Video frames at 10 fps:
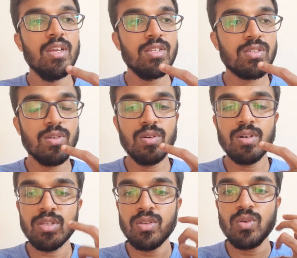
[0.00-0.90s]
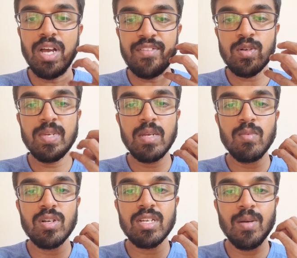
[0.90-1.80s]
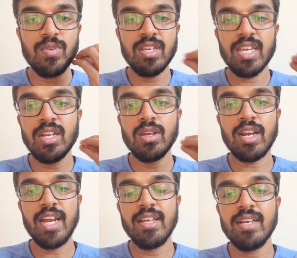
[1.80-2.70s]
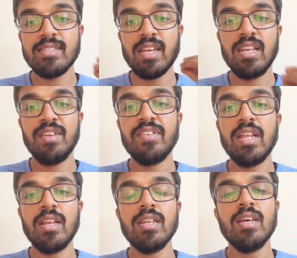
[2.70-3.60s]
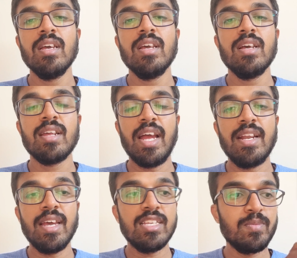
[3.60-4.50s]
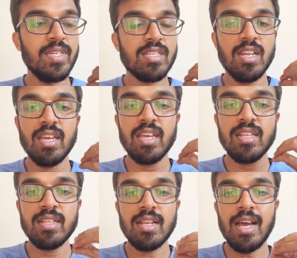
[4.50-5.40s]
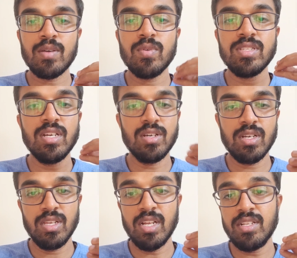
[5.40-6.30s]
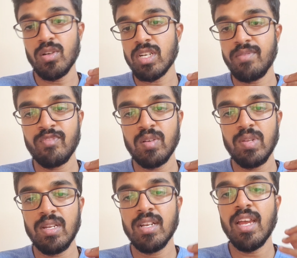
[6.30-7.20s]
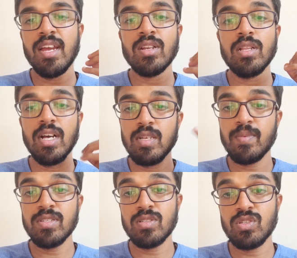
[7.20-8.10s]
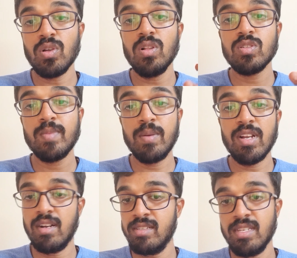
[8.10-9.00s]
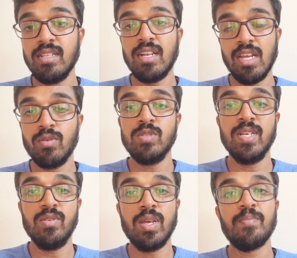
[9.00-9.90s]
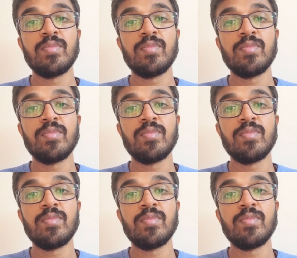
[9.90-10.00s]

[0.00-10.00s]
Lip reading: So you have to be able to communicate your ideas really well, right? Especially in the language that they're comfortable in, and the other person should also be able to understand that language, by the way.